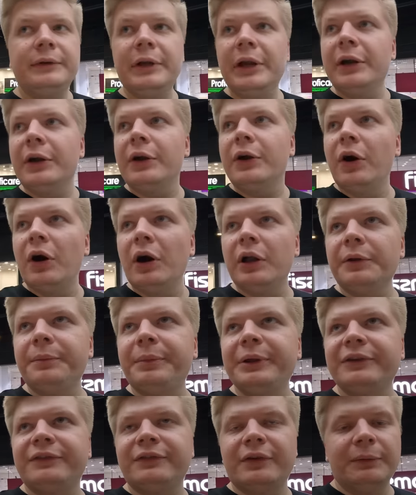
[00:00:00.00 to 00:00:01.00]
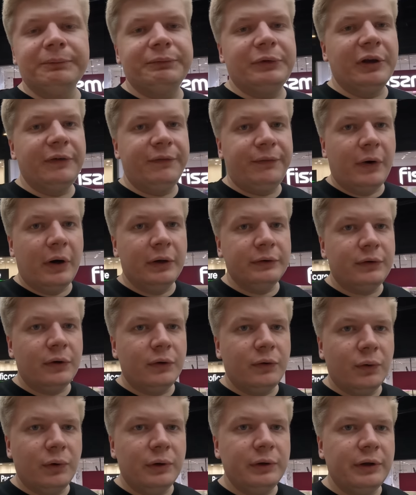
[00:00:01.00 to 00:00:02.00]
There gotta be something fun
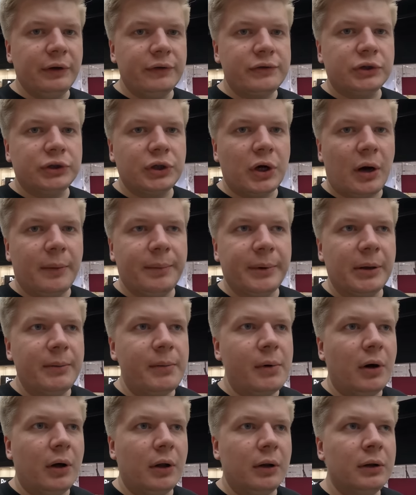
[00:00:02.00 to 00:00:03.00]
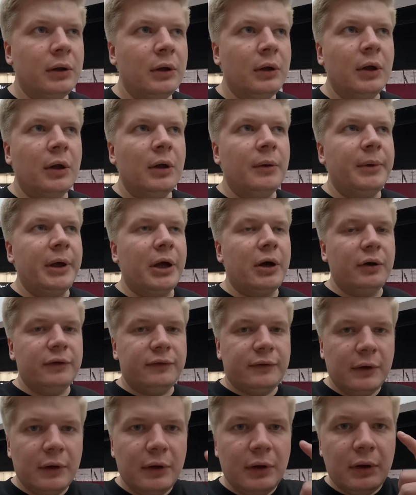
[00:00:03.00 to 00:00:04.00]
to do in this shopping mall,
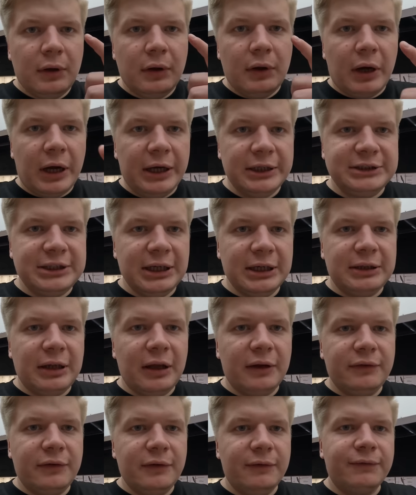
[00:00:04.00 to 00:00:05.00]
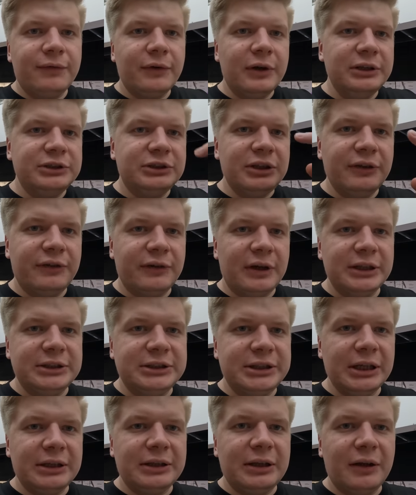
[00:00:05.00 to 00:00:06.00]
because I checked out some fridges, I
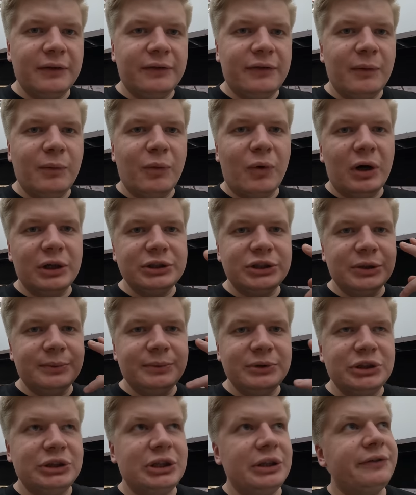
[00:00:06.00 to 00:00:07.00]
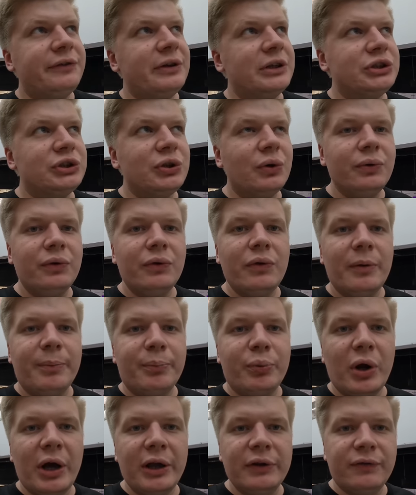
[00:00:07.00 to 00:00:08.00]
checked out some washing machines, I showed you the
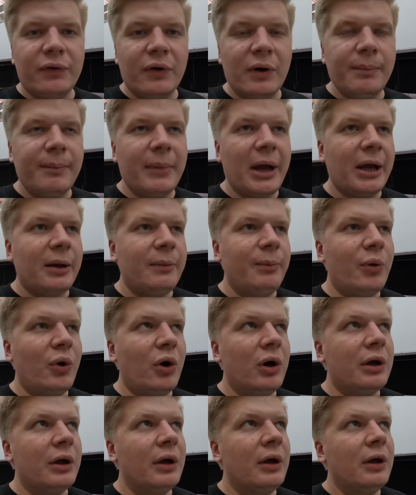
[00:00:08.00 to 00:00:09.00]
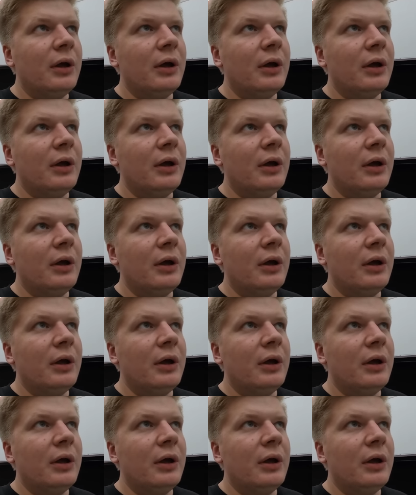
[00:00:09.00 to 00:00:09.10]
price for a MacBook.